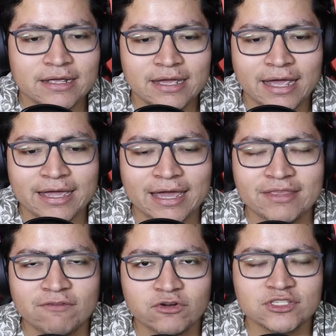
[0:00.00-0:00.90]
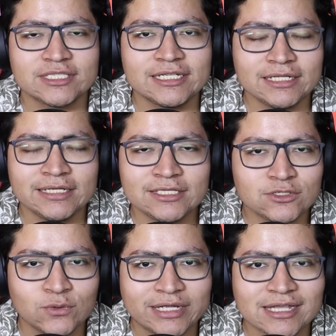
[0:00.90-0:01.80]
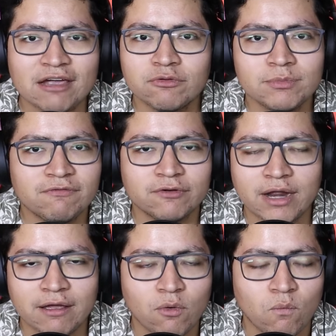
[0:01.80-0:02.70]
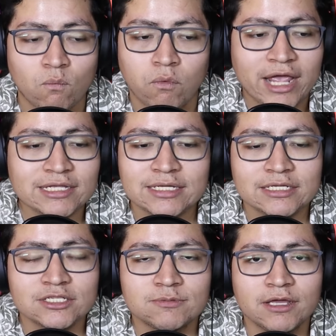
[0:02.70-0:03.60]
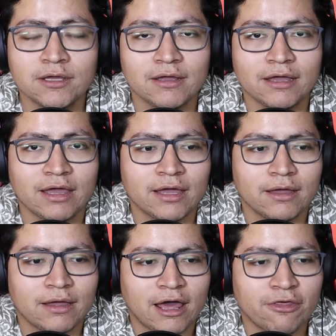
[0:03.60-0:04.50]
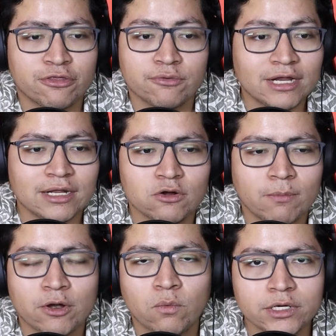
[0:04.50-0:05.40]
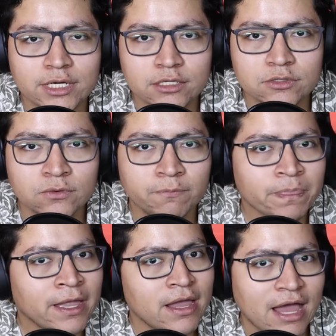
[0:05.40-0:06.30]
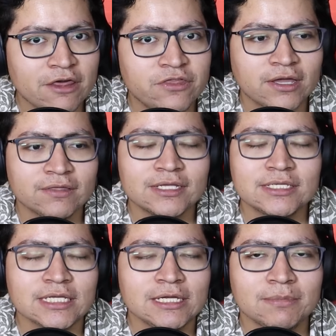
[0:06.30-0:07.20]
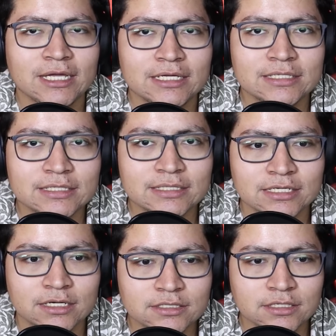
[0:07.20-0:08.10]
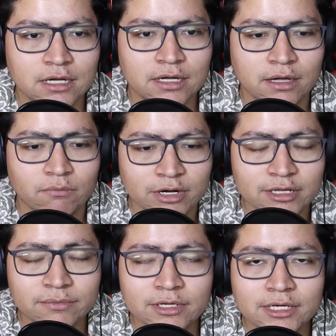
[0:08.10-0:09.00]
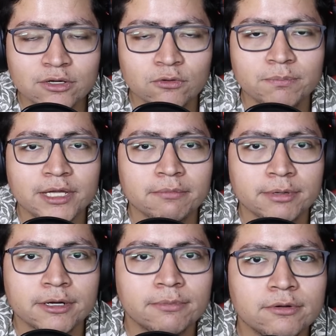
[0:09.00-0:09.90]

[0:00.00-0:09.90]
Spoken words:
get that versatility to attack from different ways and just be a threat no matter what they do, I think this team is just really, really could be unbeatable.